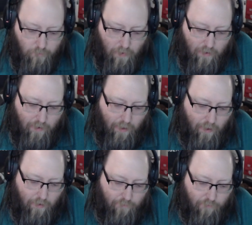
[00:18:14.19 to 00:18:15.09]

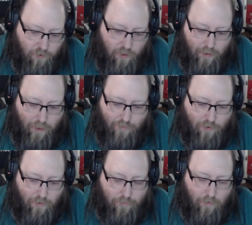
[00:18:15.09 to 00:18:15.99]
the version of
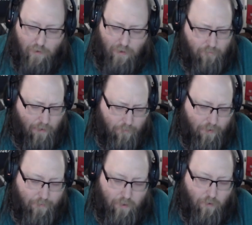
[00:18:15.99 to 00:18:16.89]
JavaScript that
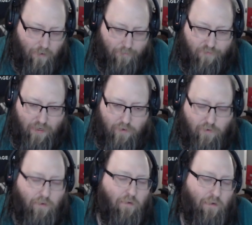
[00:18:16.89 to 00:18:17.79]
RPG Maker and V
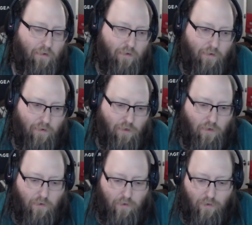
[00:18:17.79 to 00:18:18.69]
uses is
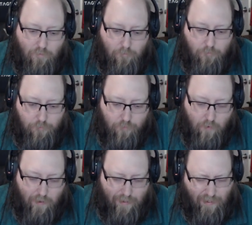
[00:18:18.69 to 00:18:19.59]

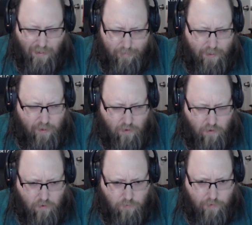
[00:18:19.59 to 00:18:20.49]
ECMA
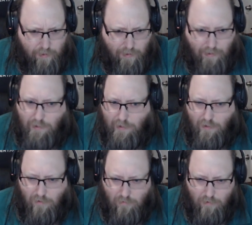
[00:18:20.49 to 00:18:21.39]

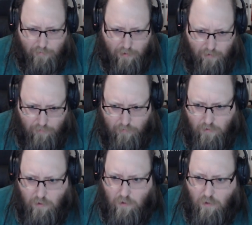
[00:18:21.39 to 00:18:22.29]
2016, I believe,
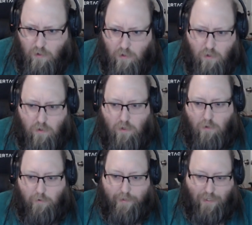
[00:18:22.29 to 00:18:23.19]

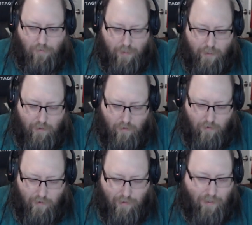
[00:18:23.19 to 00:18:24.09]
or
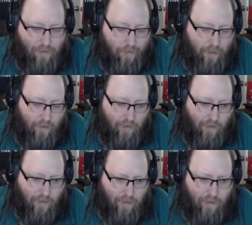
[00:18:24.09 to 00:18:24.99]
ECMA
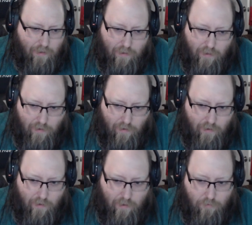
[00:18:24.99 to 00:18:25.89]
16, I think, is
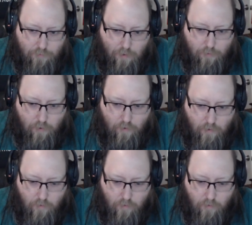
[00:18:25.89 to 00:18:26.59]
the proper